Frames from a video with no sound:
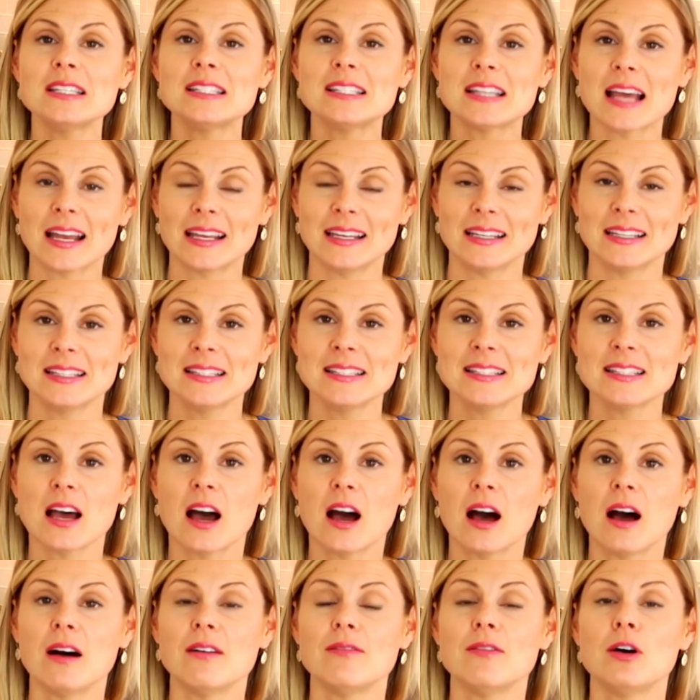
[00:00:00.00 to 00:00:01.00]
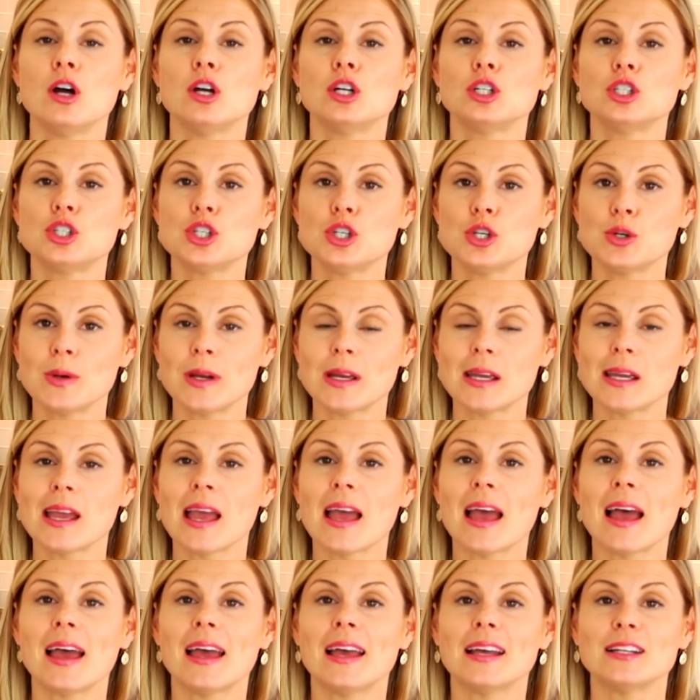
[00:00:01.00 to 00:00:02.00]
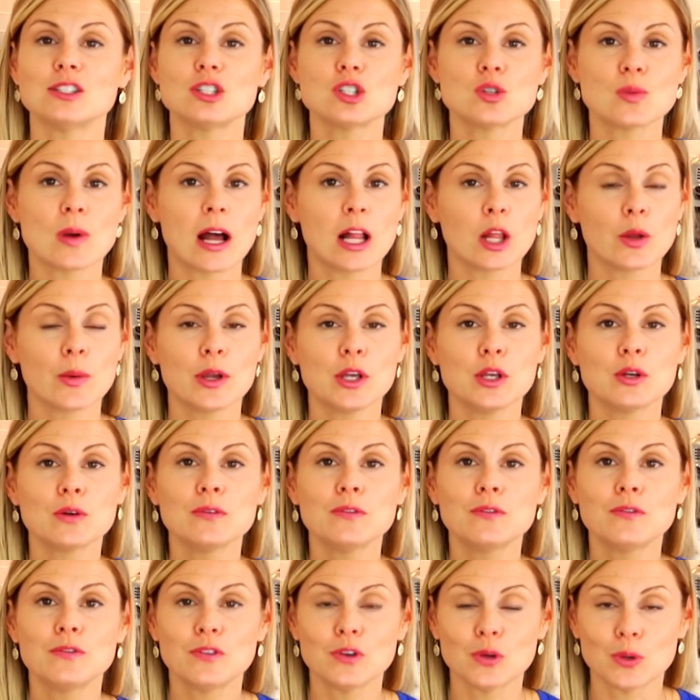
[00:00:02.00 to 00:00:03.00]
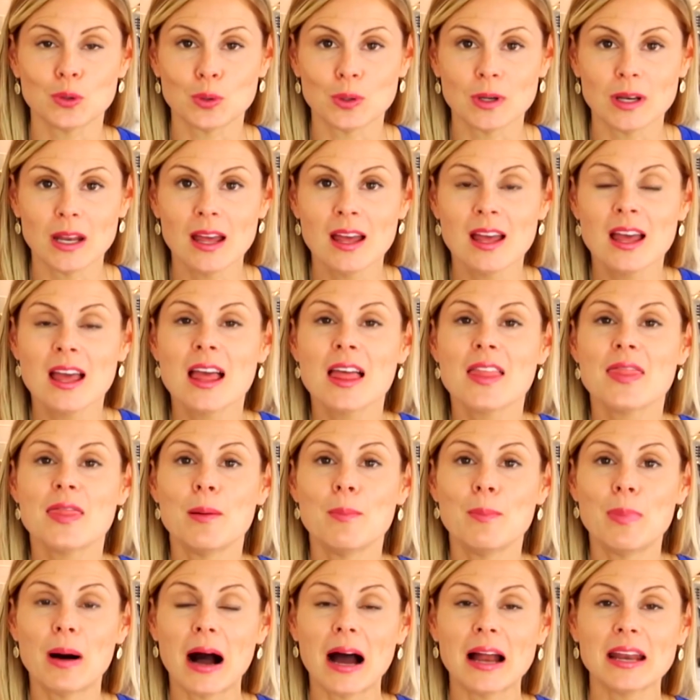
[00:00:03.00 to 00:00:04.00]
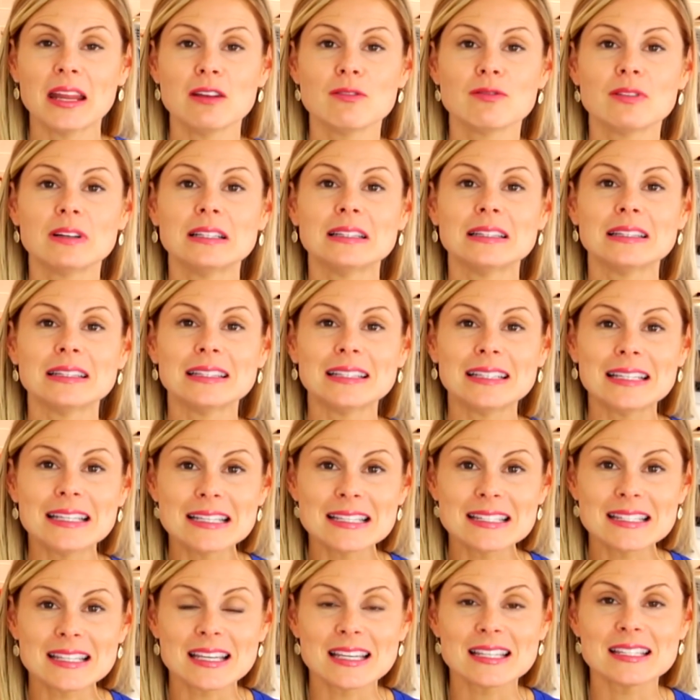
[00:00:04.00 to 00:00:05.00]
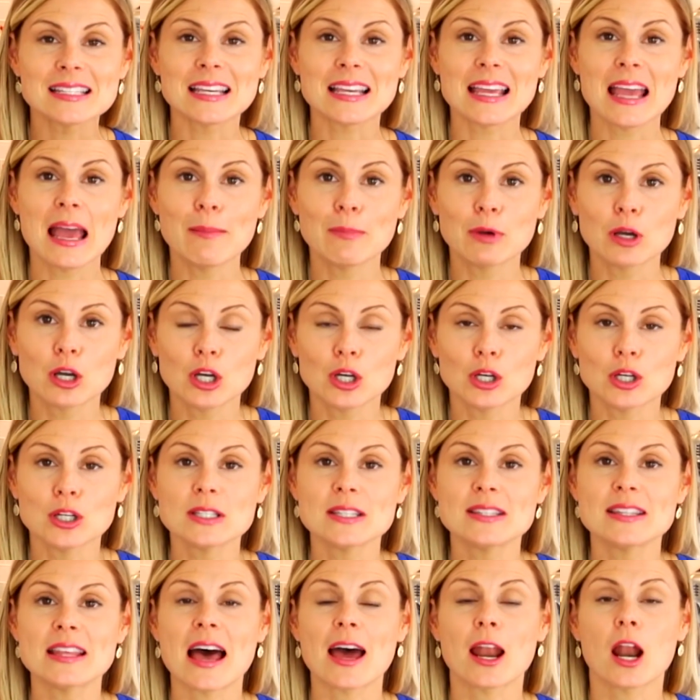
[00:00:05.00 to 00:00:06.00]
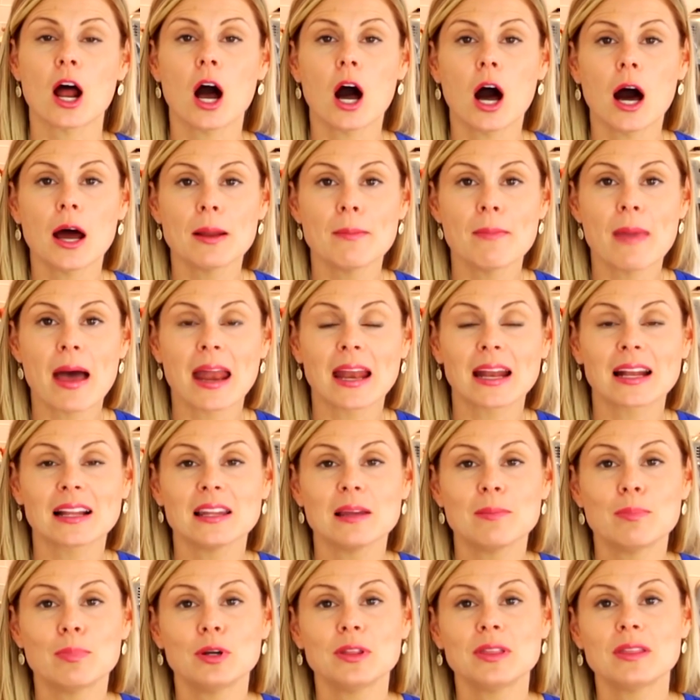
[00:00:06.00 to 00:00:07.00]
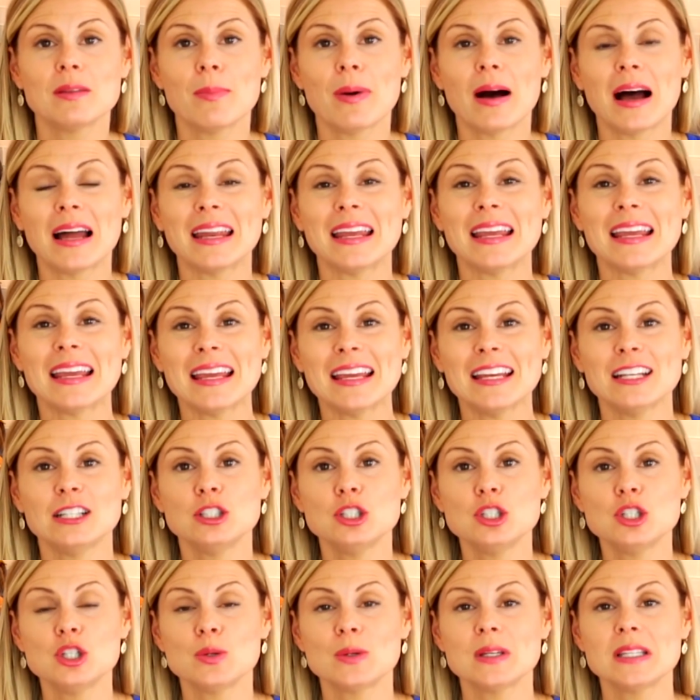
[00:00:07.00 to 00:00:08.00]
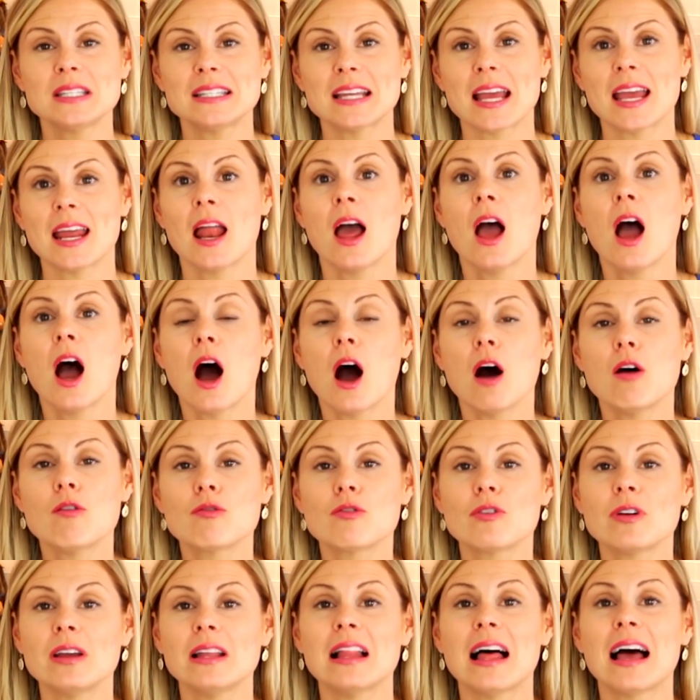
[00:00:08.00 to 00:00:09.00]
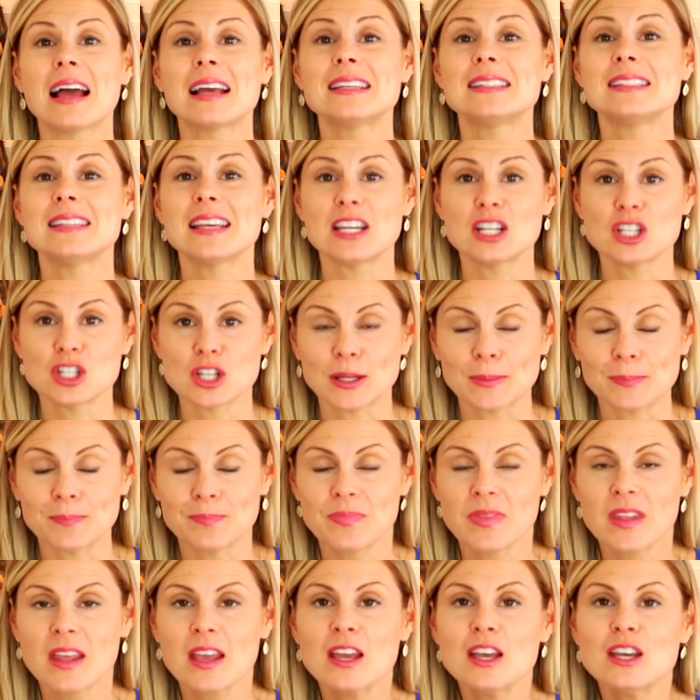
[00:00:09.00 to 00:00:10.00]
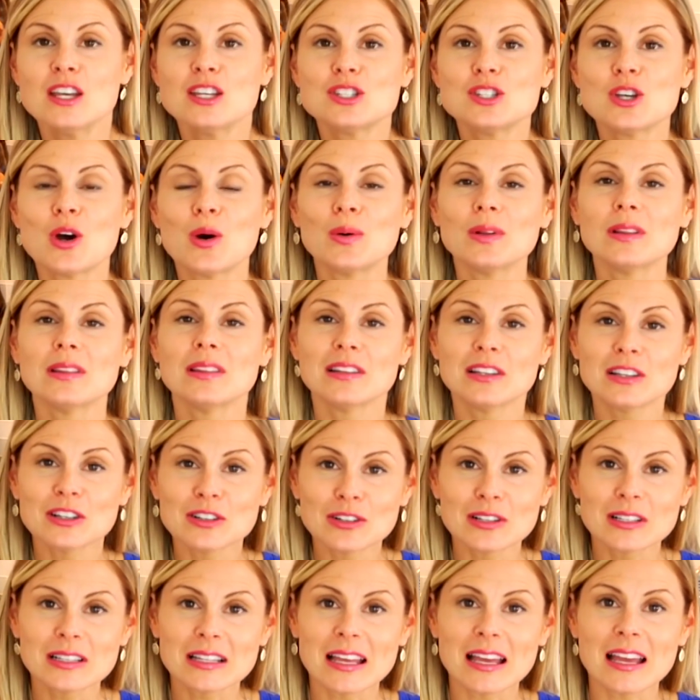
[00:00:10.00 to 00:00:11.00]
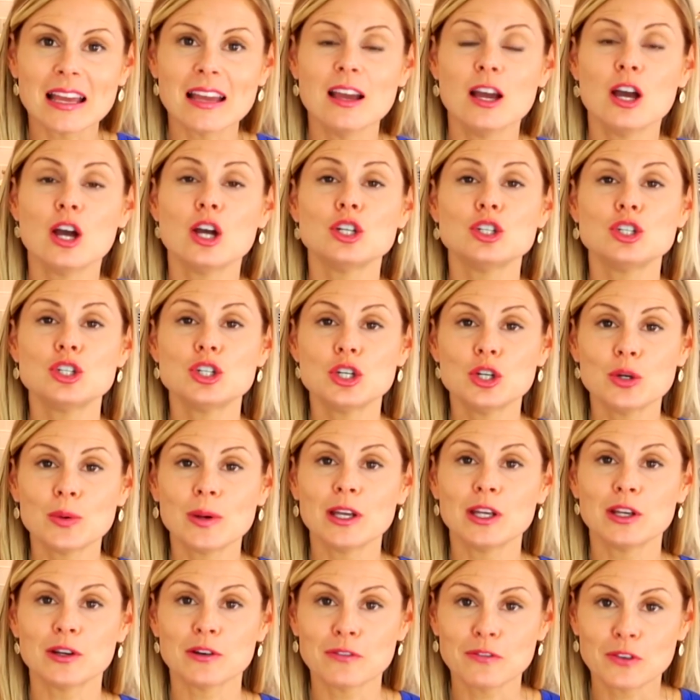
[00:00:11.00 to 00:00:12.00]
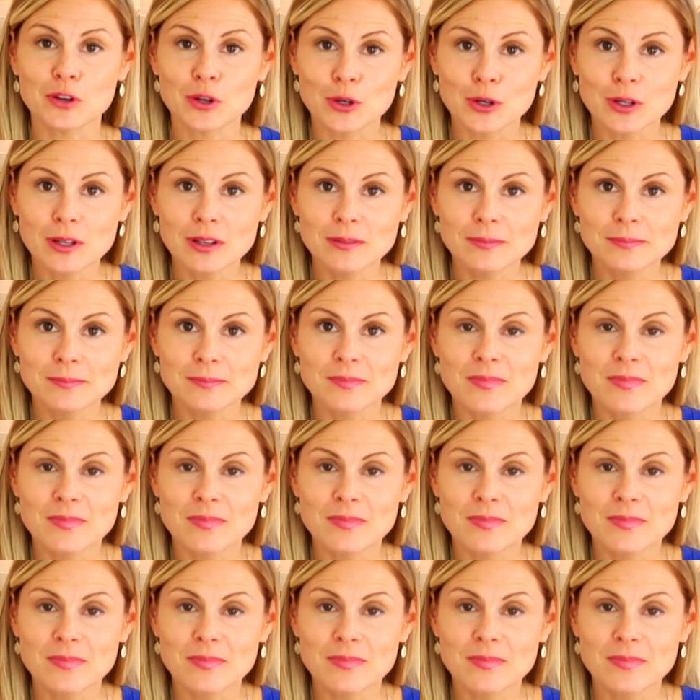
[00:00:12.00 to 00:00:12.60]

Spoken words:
seconds of chewing and swallowing your food, the body releases chemicals that automatically put the body into a state of relaxation. So literally, chewing your food